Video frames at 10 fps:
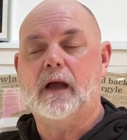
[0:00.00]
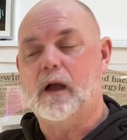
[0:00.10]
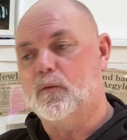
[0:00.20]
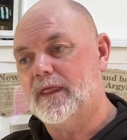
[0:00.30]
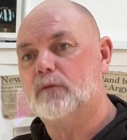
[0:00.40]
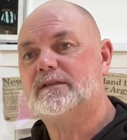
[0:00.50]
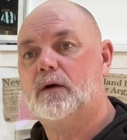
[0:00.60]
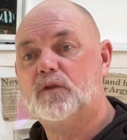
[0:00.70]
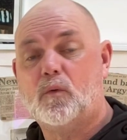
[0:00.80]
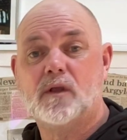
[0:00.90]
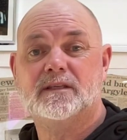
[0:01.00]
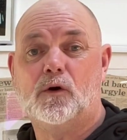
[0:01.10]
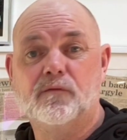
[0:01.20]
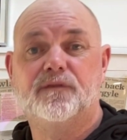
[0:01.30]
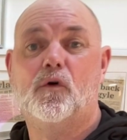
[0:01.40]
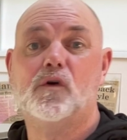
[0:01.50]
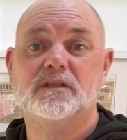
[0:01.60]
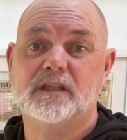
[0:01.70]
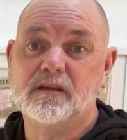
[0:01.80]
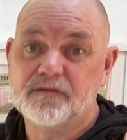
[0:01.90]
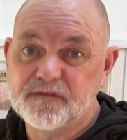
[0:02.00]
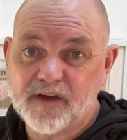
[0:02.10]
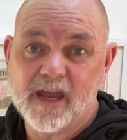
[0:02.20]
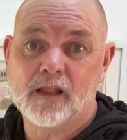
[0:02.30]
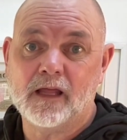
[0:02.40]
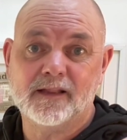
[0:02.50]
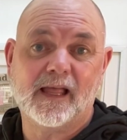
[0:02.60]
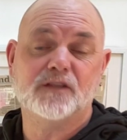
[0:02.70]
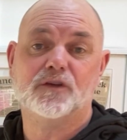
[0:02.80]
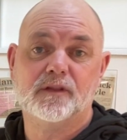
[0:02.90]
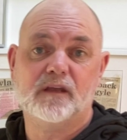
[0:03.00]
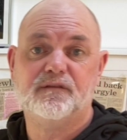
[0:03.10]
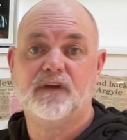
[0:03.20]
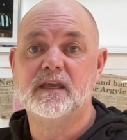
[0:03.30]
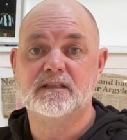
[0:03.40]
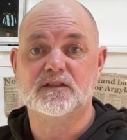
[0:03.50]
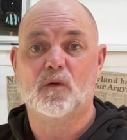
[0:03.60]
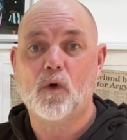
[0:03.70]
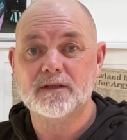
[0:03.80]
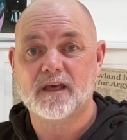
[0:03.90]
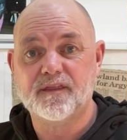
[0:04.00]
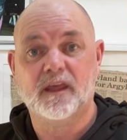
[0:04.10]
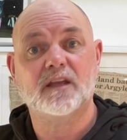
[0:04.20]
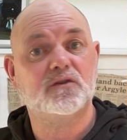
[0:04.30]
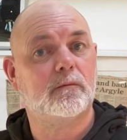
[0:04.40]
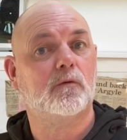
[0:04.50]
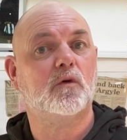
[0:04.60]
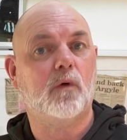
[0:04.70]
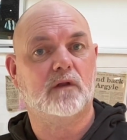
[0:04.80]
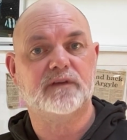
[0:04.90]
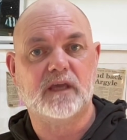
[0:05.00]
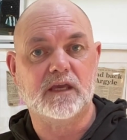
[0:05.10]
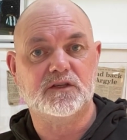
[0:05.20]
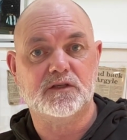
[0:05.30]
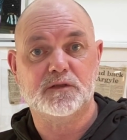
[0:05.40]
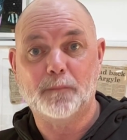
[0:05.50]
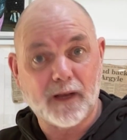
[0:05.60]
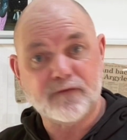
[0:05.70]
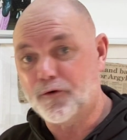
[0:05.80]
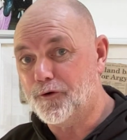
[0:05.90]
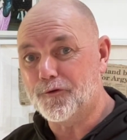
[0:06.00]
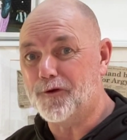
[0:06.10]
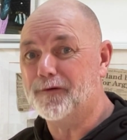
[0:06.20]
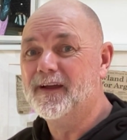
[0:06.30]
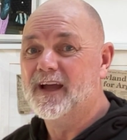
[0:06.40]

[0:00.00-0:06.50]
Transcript: and without doubt, the ones that unfortunately fail and land on their faces, the ones that think it's all about qualifications, believe it or not,